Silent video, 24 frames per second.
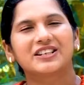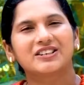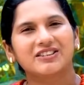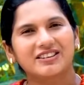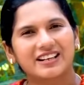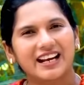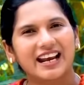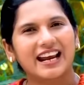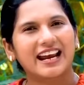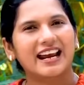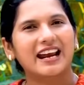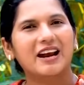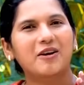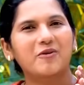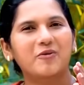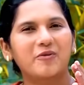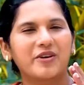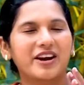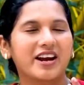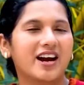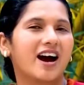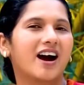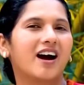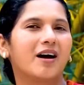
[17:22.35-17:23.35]
today
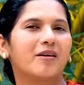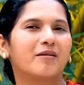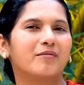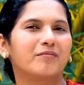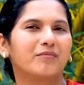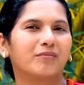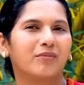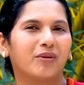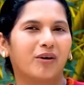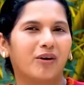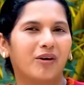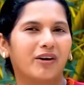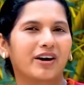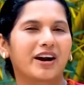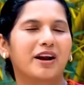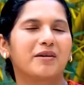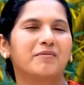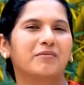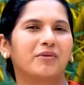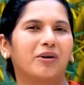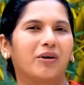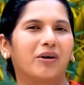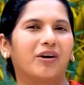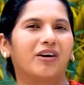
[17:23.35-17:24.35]
we are more
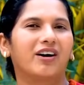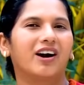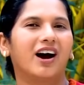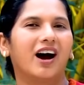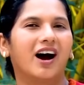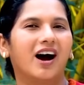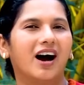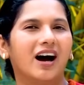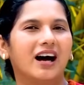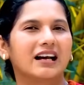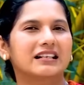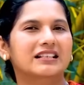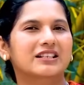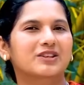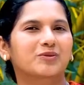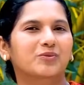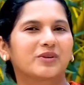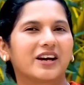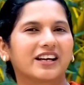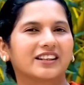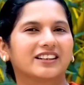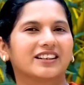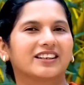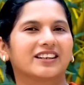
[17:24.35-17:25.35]
and more asked
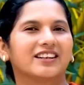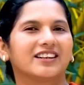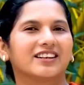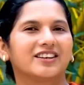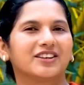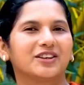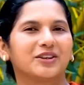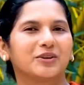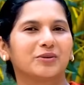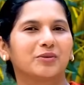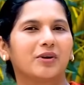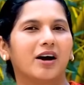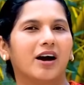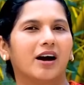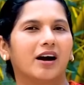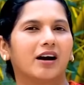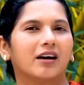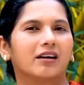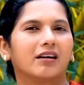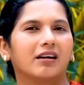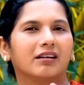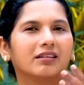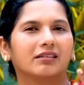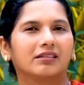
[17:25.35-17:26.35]
whether you
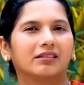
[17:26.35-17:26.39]
are